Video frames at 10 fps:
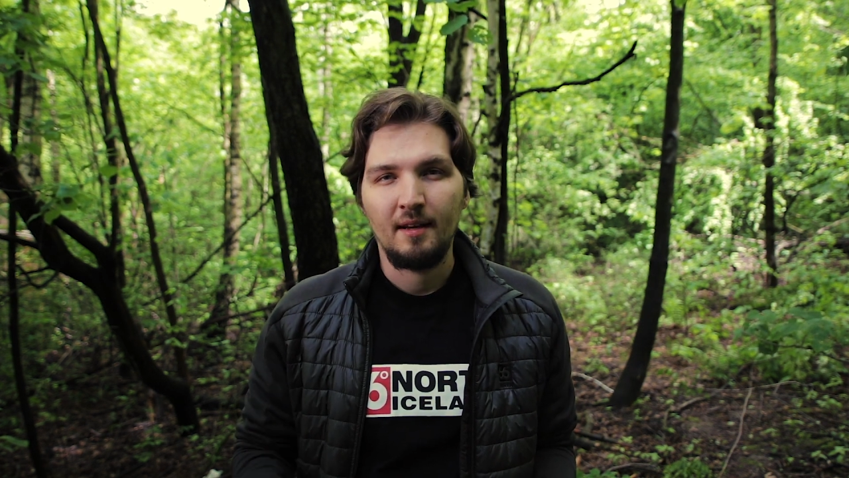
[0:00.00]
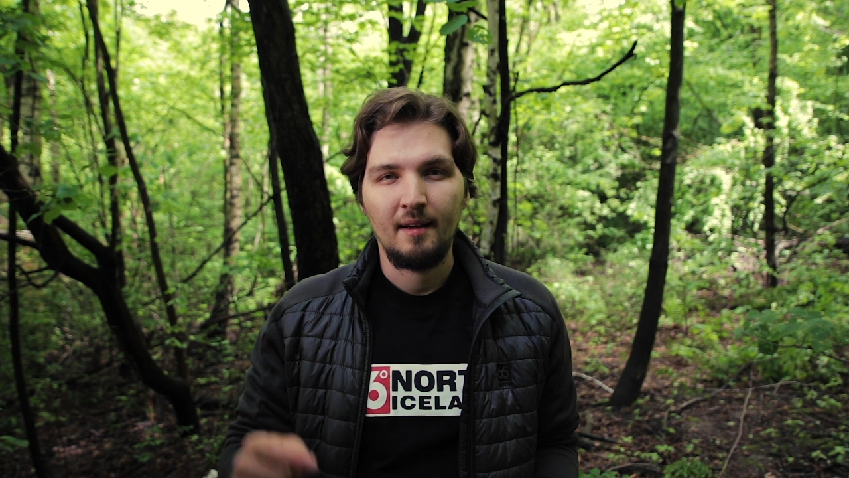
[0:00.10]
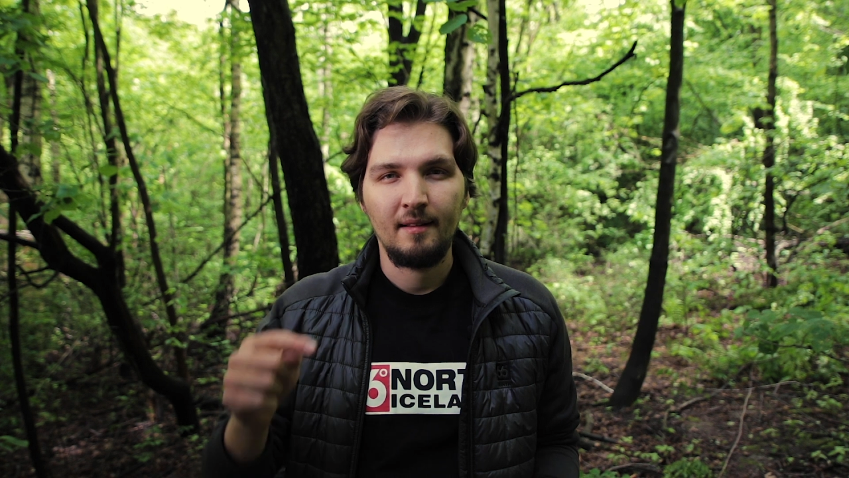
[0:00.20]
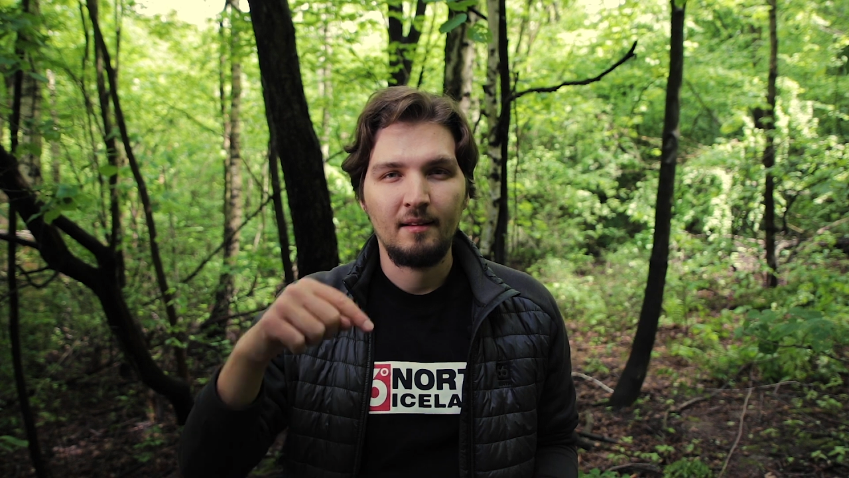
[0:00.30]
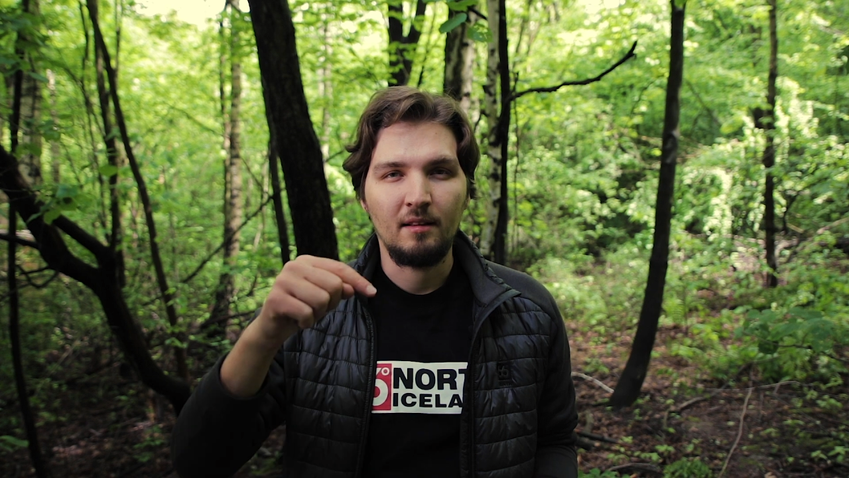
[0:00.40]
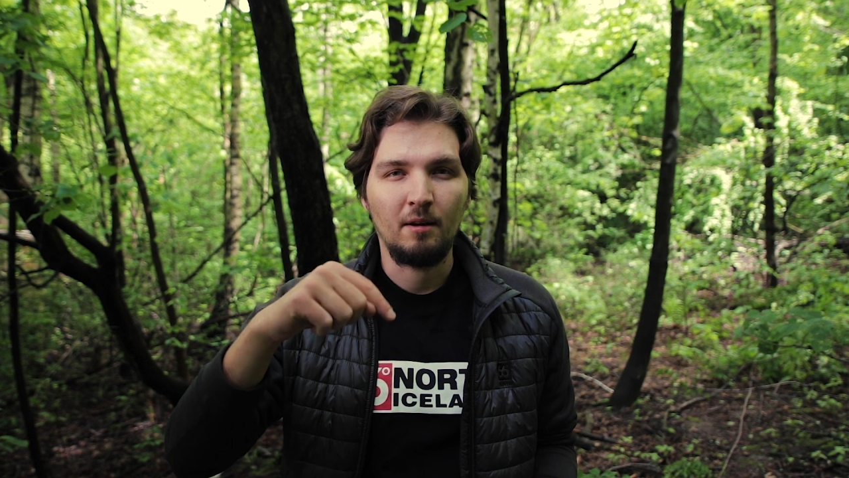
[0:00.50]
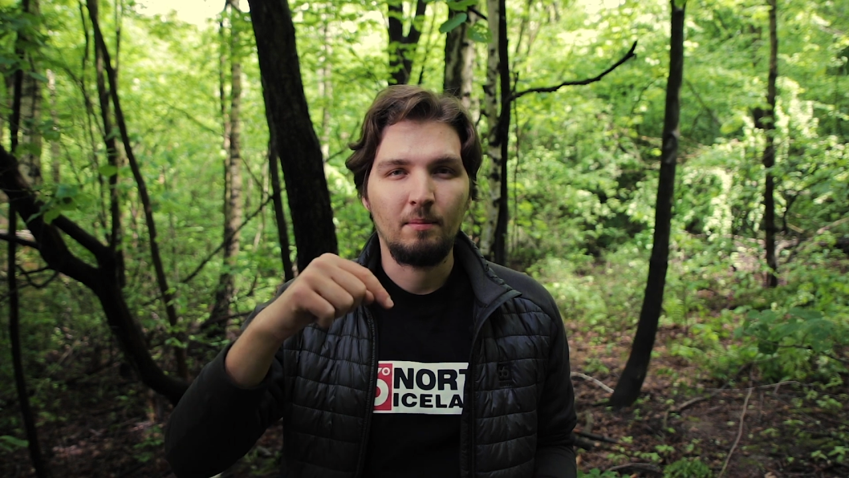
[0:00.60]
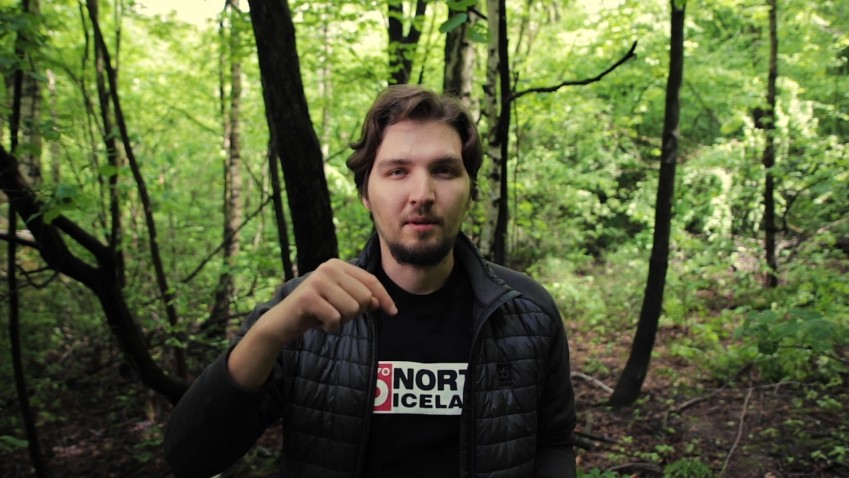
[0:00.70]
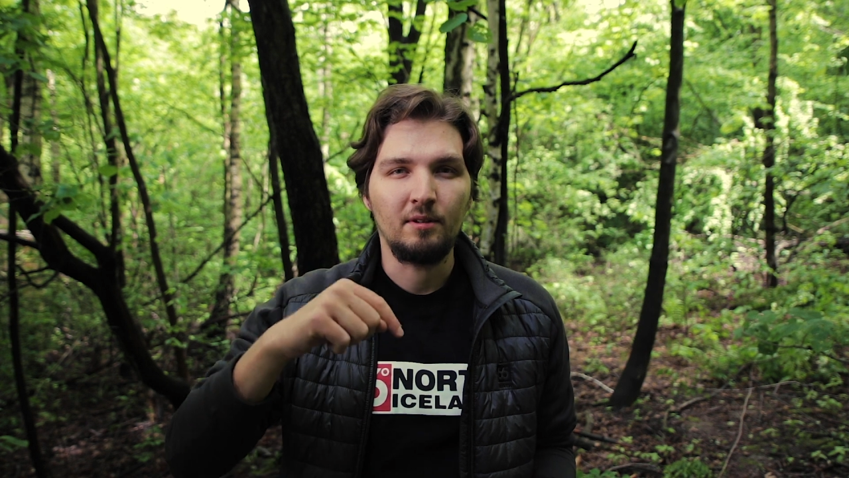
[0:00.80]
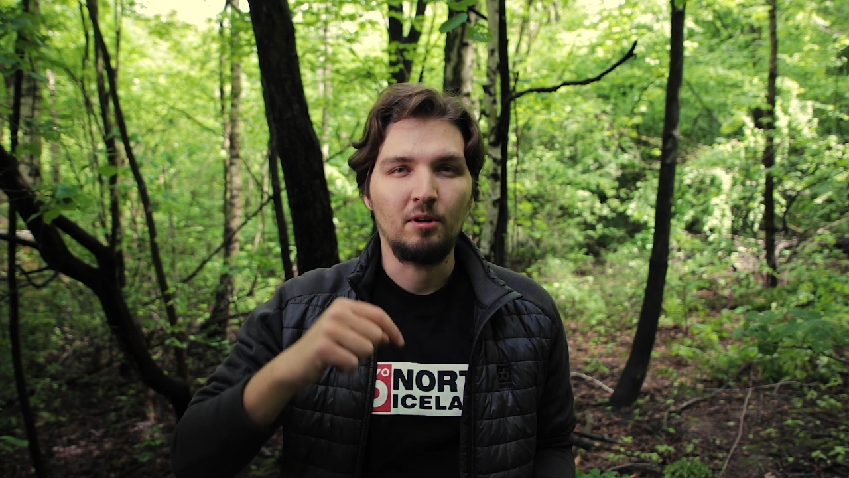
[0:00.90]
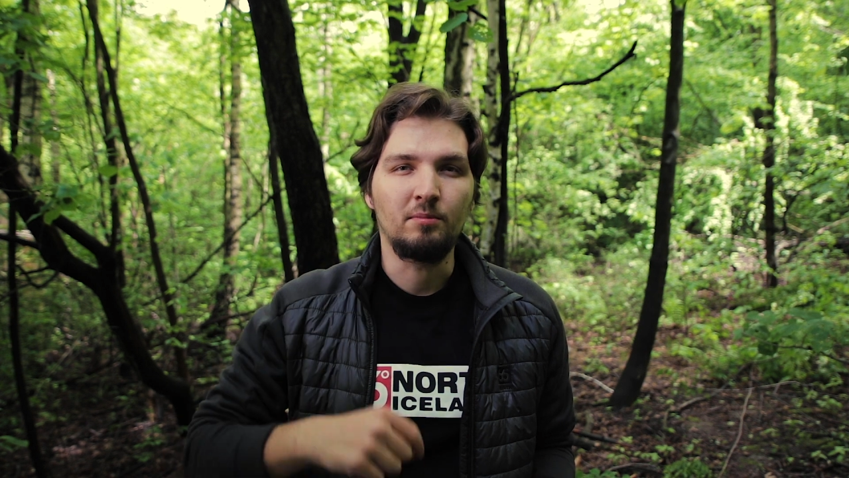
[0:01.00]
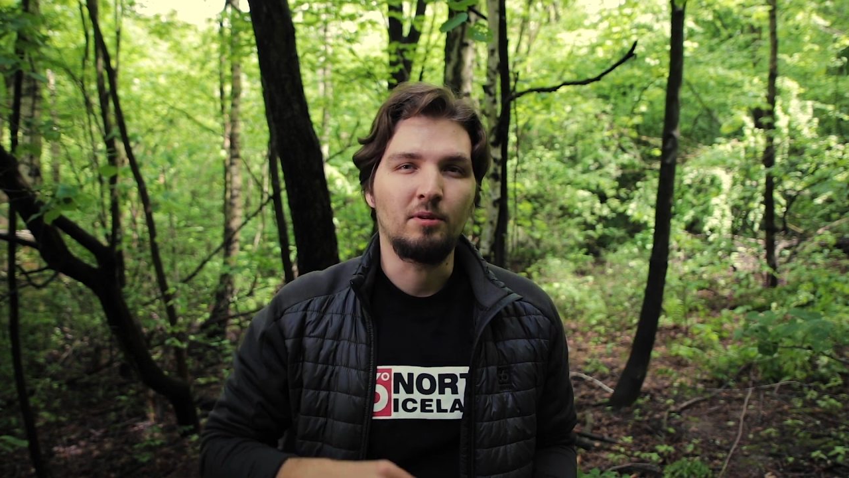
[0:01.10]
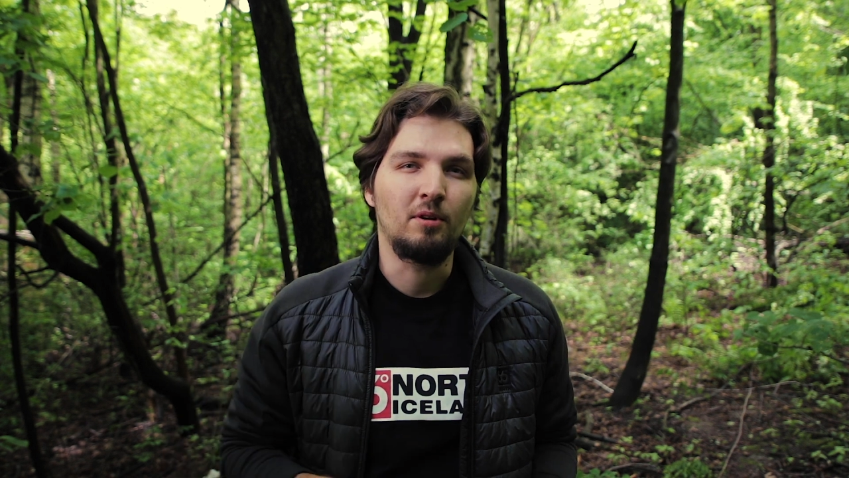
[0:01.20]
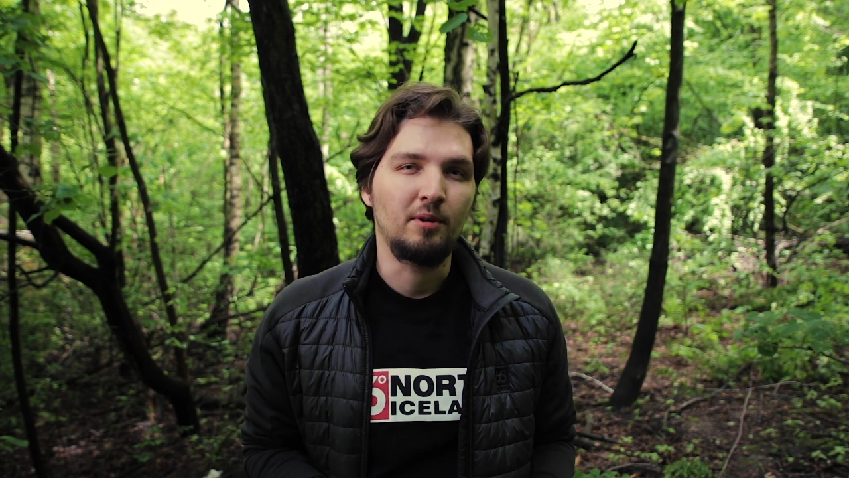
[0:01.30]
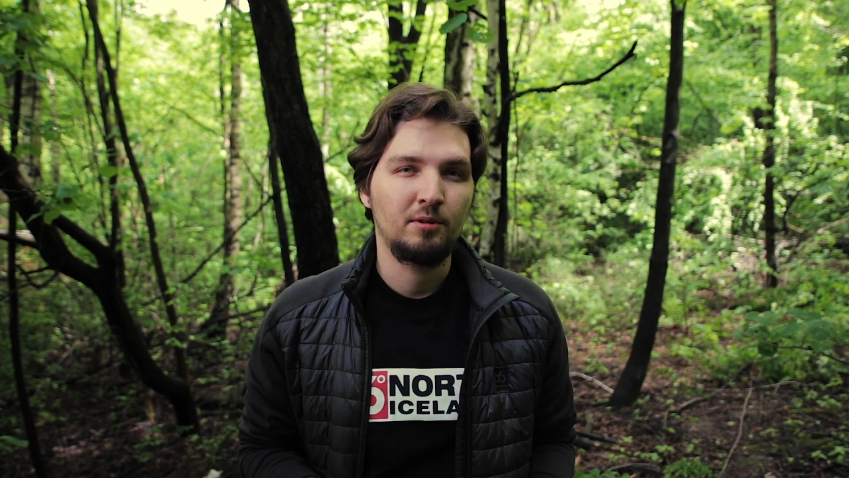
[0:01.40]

hit that like button down below.